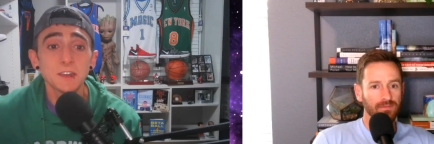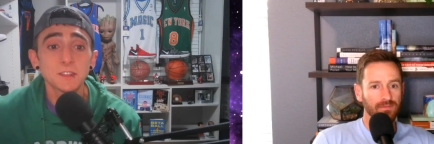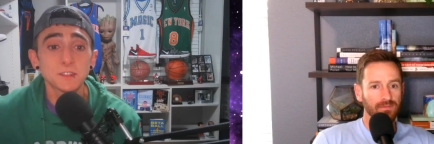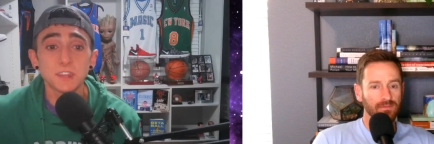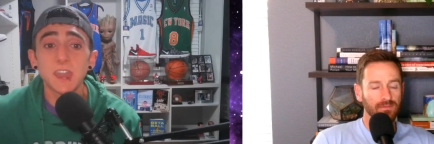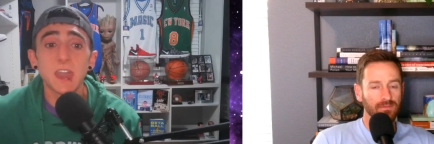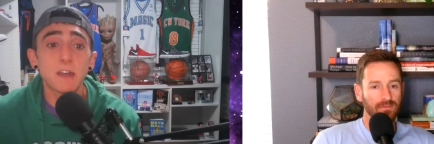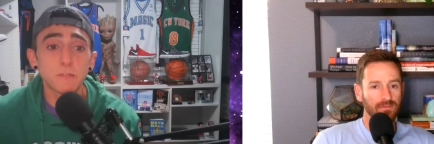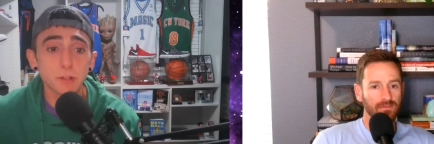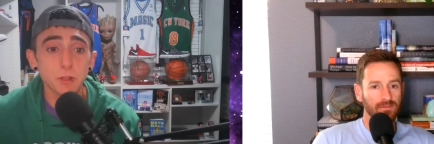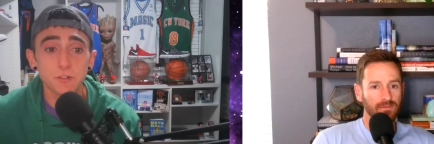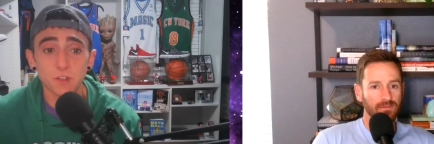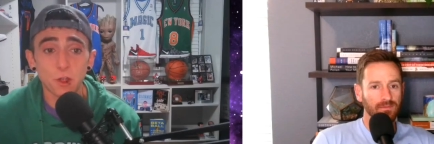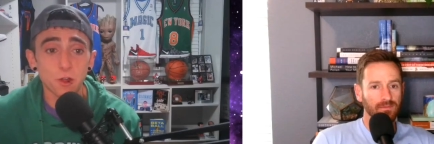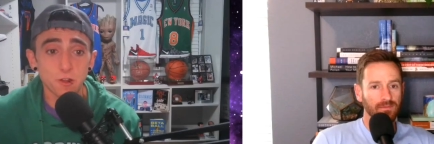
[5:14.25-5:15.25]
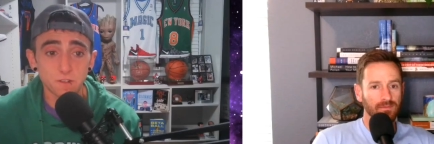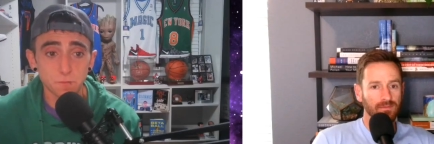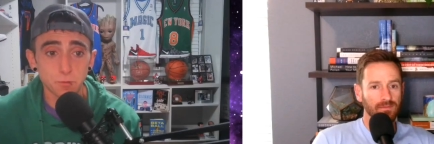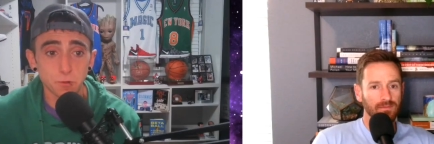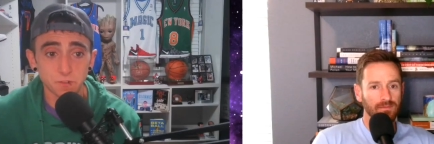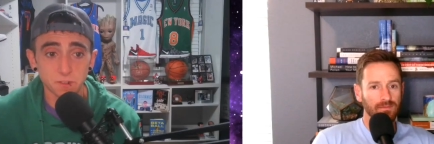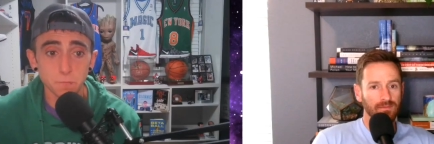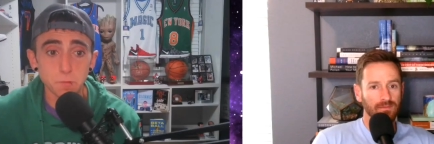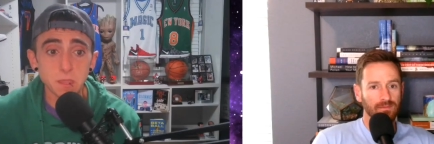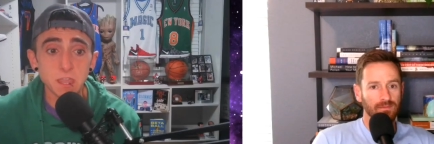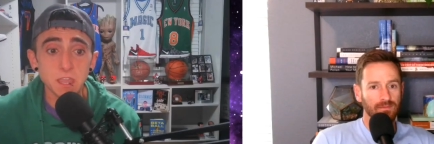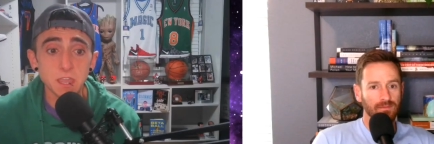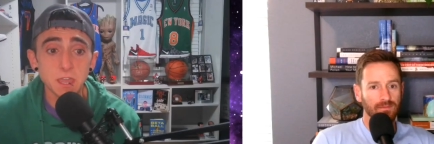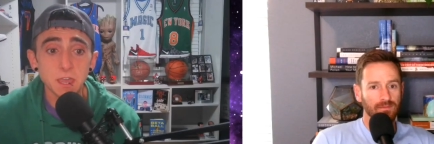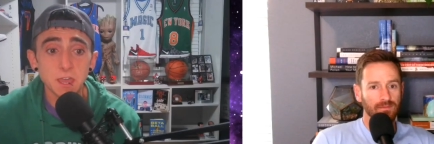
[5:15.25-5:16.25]
Speaker 1: the Cavaliers aren't supposed to
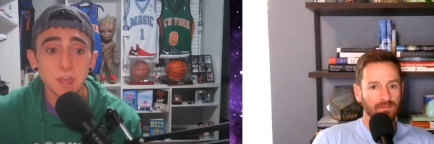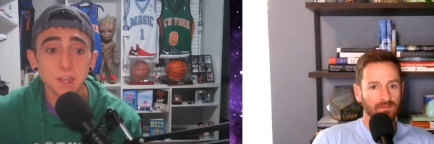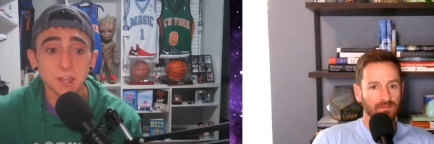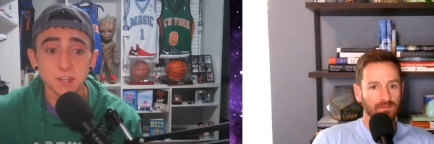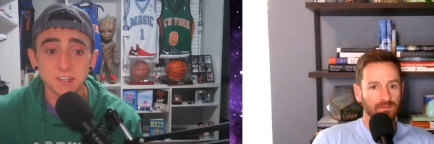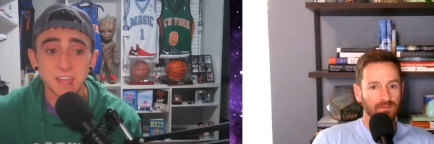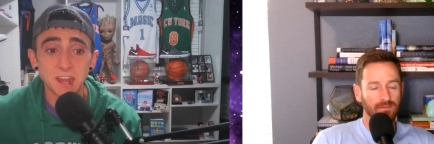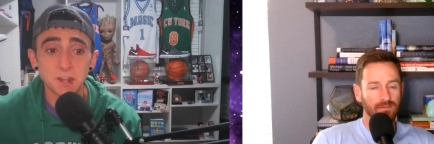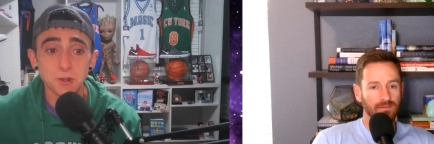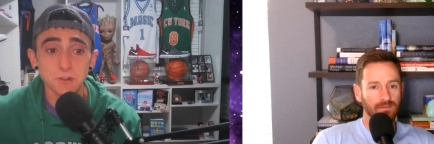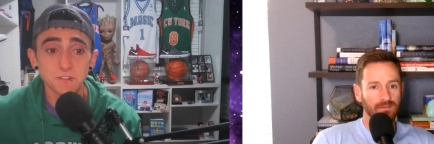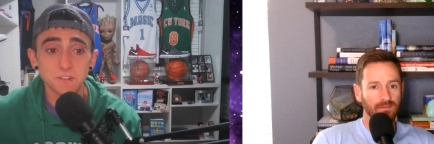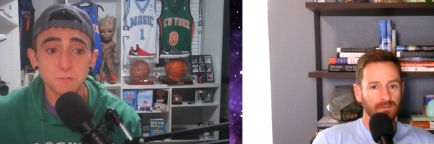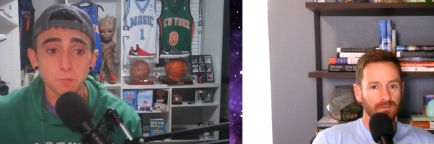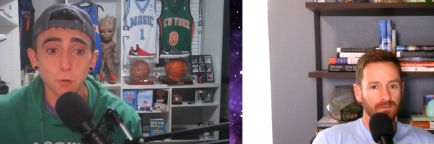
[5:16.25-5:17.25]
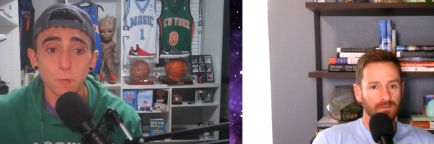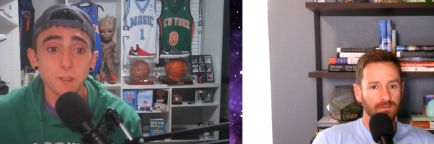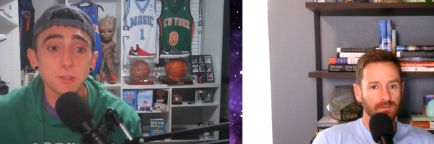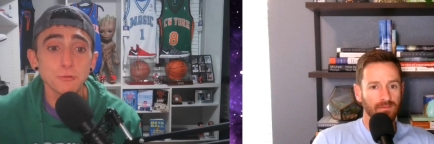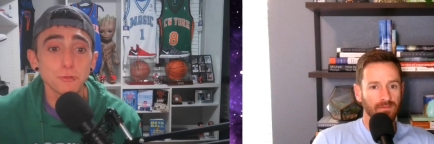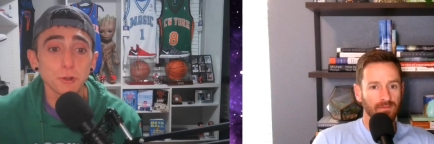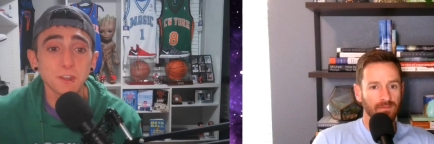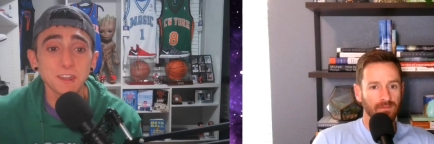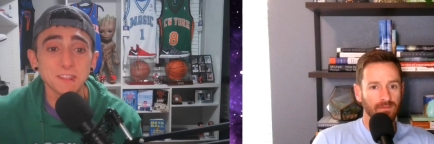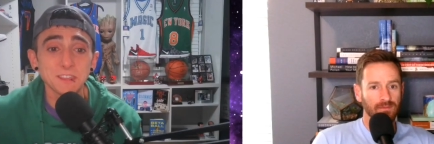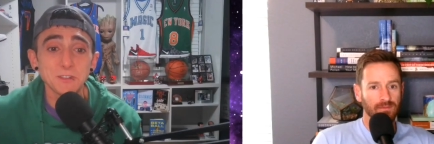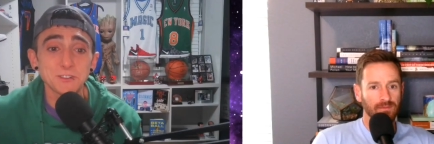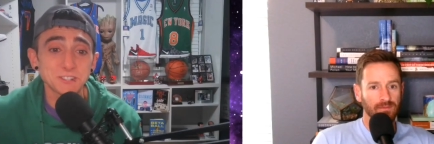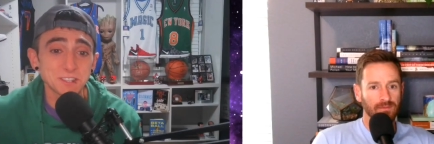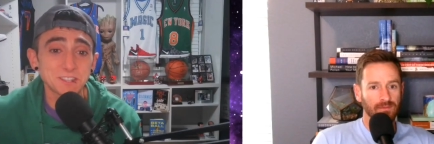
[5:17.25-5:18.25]
be contenders. But when you look at
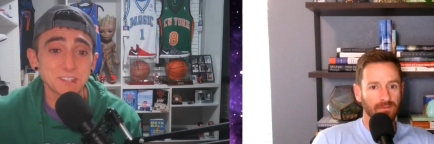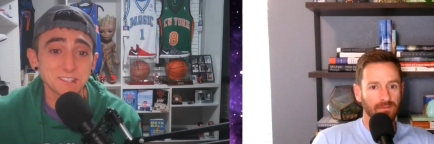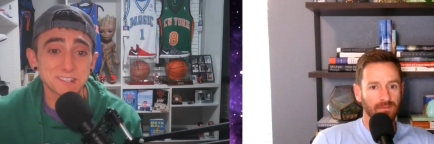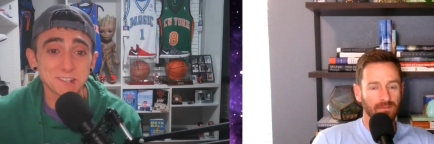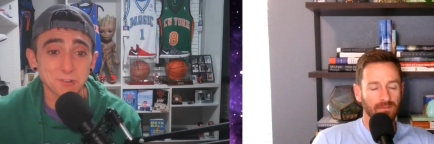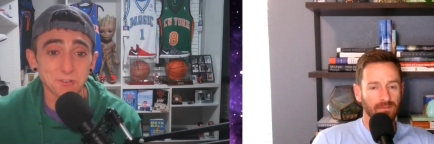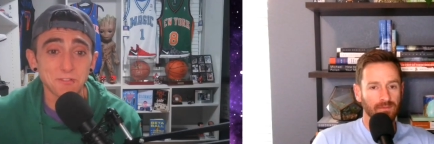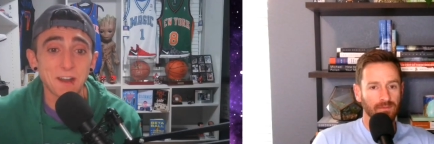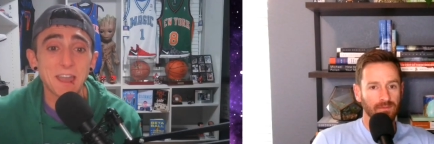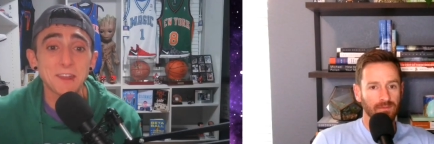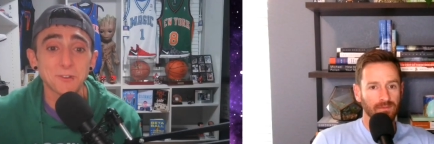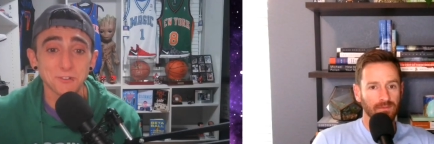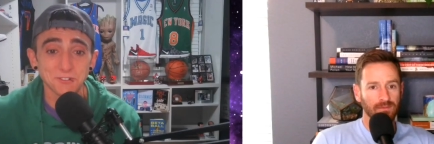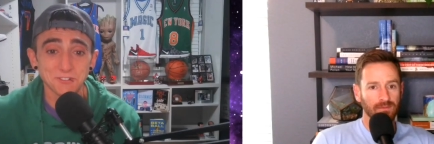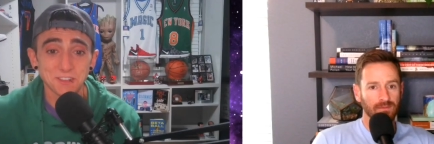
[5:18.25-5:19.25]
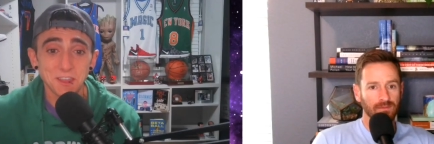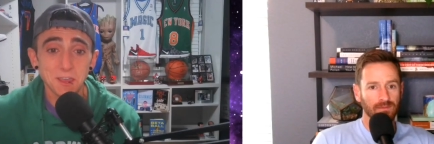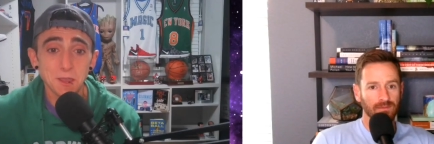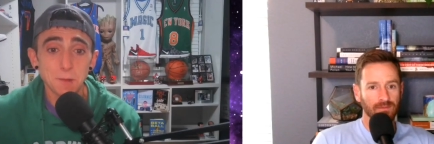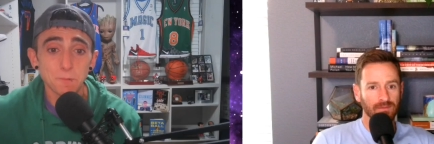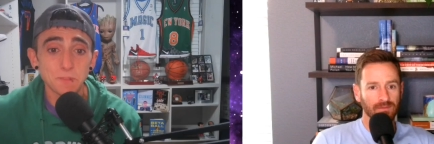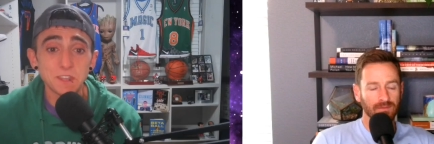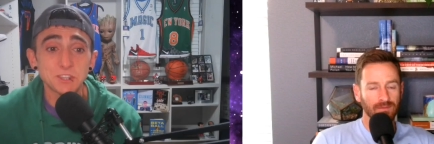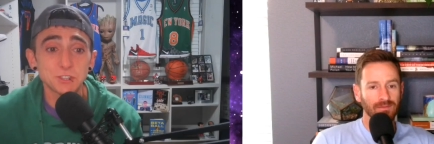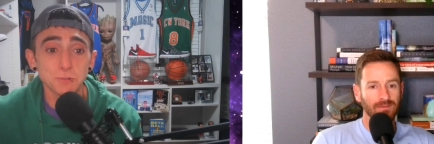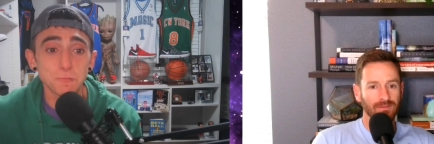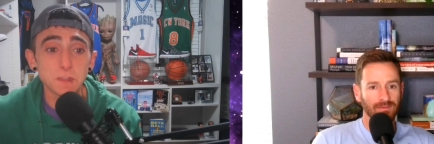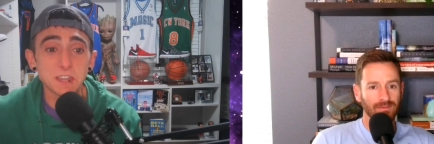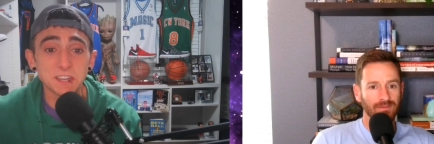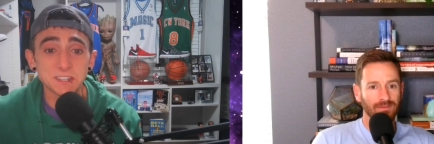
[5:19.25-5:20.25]
their statistical vitals, they should
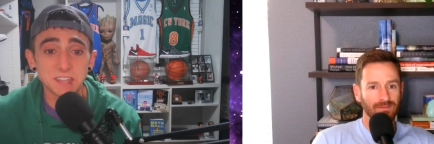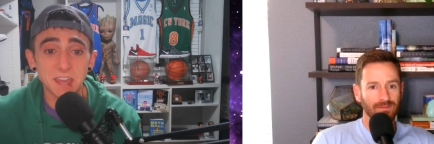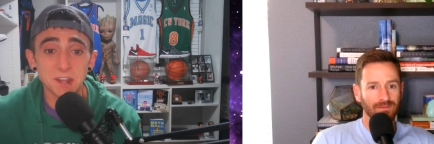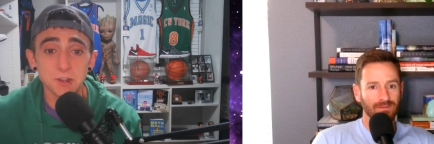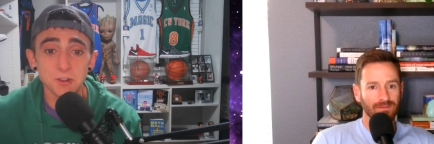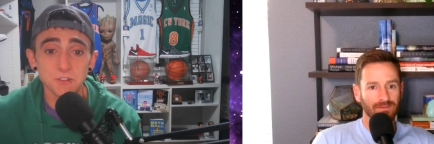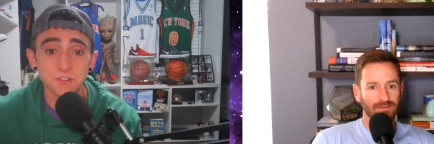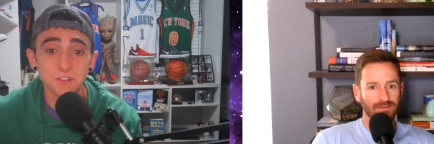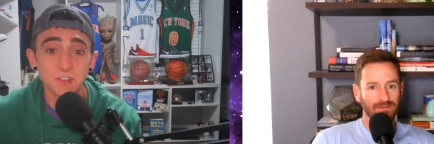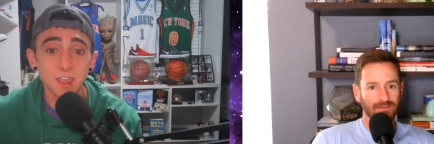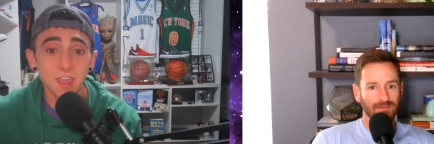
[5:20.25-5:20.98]
be contenders.